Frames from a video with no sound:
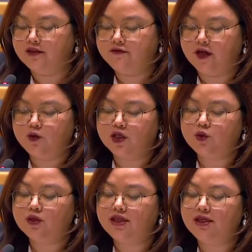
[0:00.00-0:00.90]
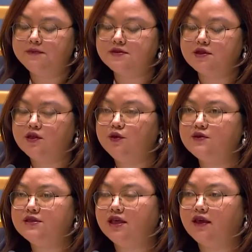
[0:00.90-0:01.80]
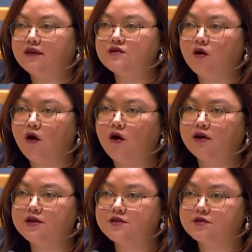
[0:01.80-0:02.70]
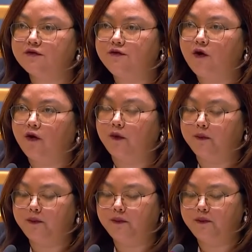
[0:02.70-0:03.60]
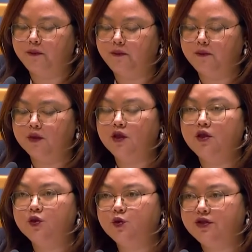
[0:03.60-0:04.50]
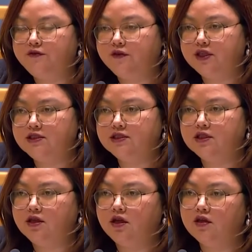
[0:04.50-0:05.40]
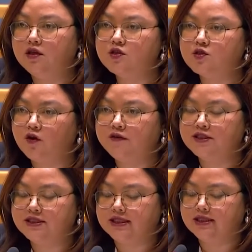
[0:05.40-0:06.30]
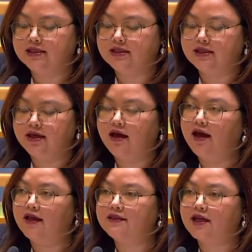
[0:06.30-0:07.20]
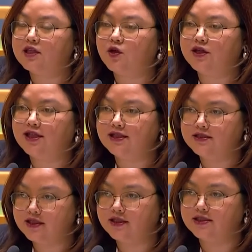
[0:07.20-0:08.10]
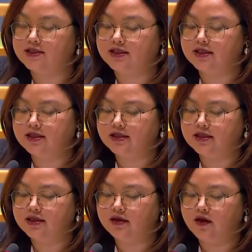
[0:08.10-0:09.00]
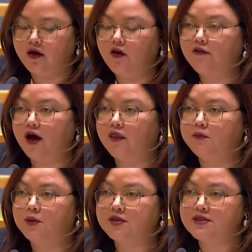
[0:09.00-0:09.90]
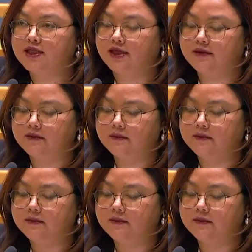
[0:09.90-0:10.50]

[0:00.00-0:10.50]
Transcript: that Vanuatu keeps using this august forum to infringe the sovereignty and territorial integrity of other member states